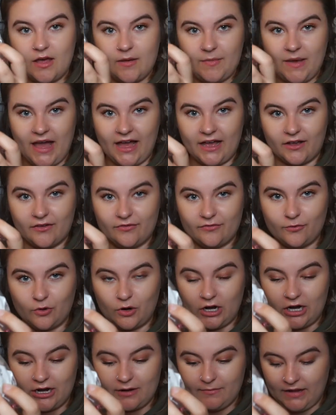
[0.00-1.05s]
A bag
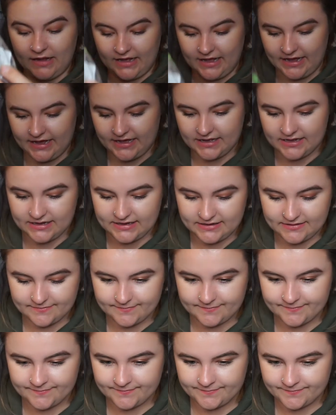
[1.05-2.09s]
for my
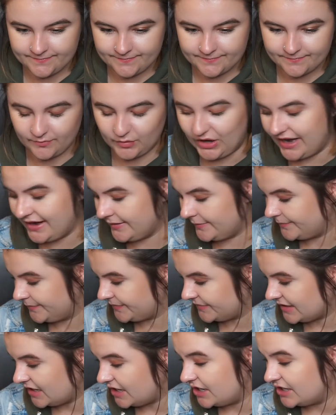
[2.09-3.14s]
um, bread.
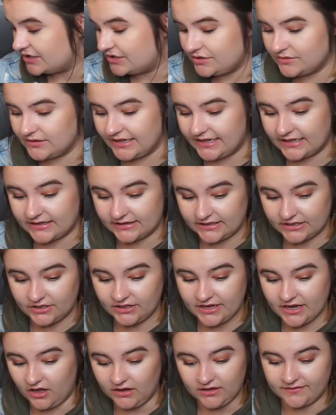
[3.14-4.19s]
Dude, like
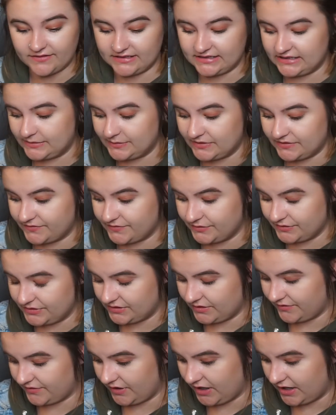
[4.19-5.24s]
literally all of this has been food
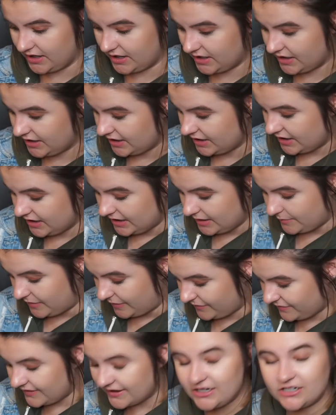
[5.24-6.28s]
so far.
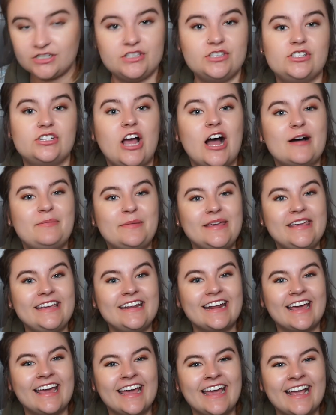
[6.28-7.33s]
Maybe if I just stop
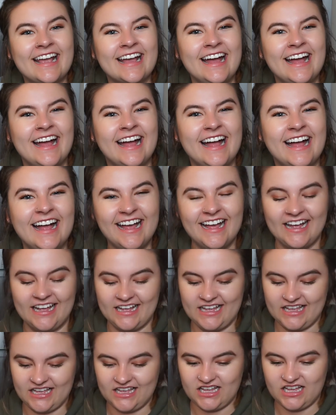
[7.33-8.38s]
eating,
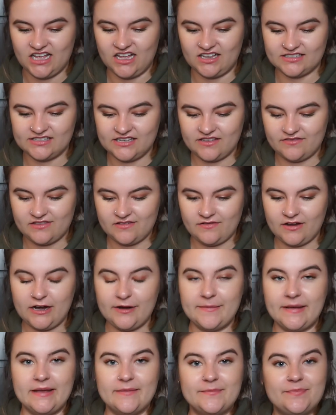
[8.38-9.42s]
I'll save the
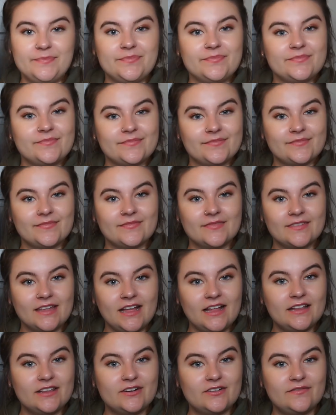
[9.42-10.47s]
environment.
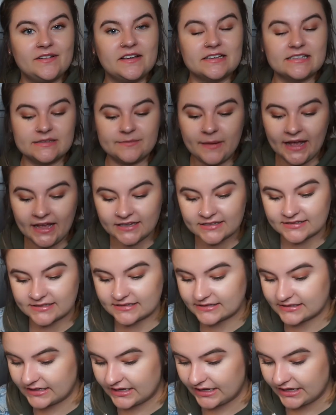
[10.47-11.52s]
A little face
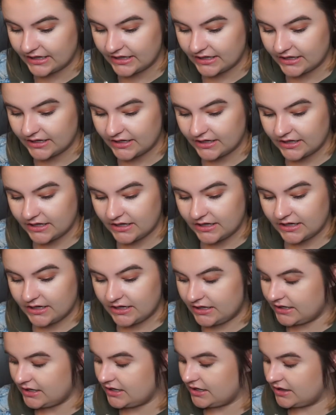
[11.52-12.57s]
mask.
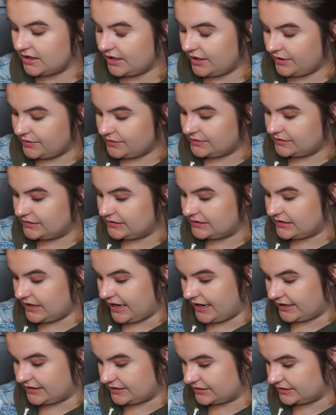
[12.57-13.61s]
Those
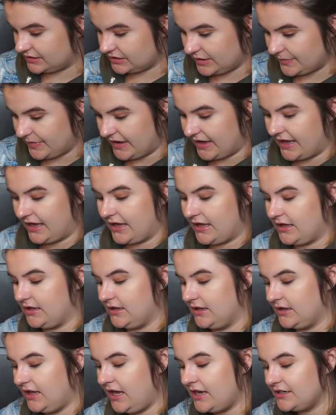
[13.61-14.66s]
I should start buying at
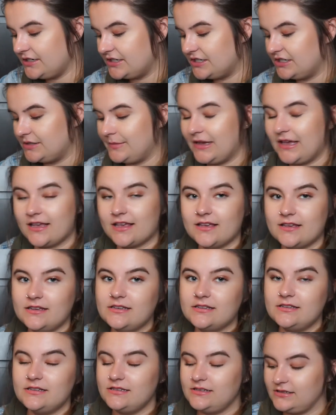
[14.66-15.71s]
Lush
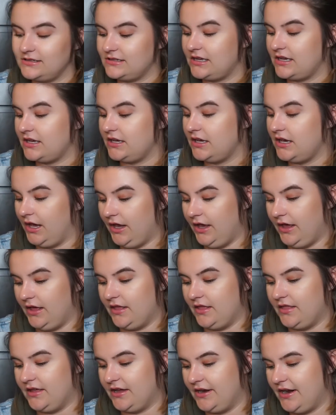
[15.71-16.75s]
because
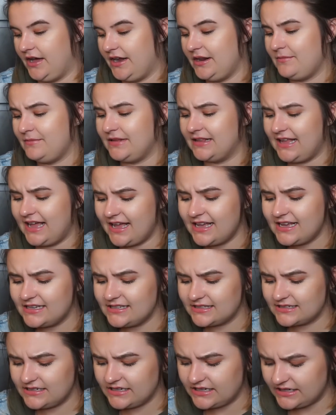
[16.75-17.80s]
they're not in
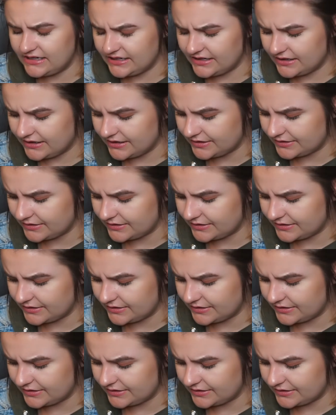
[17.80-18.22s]
plastic.